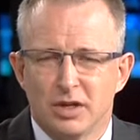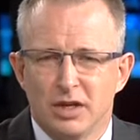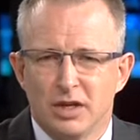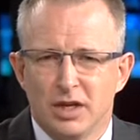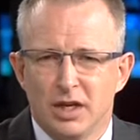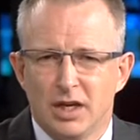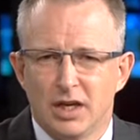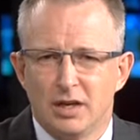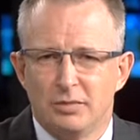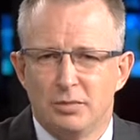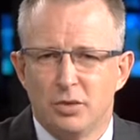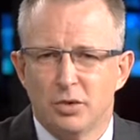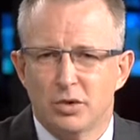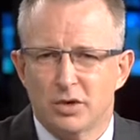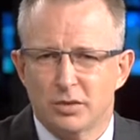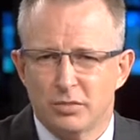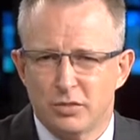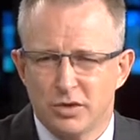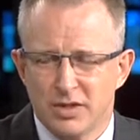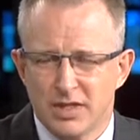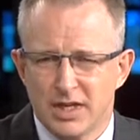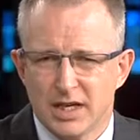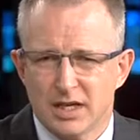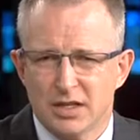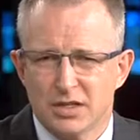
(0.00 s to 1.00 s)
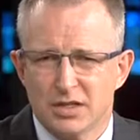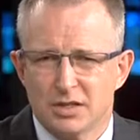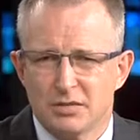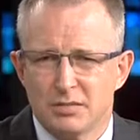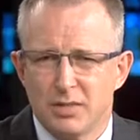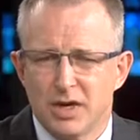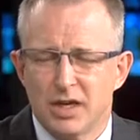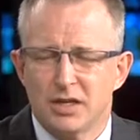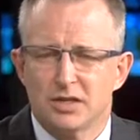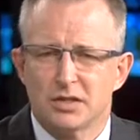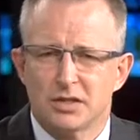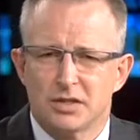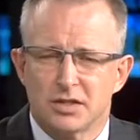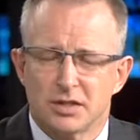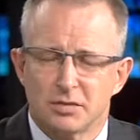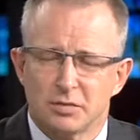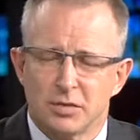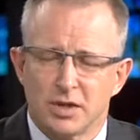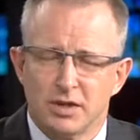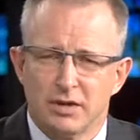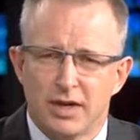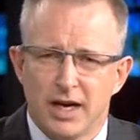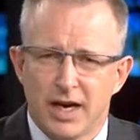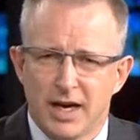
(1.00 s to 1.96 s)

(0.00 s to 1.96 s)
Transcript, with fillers: uh, border protection measures that we were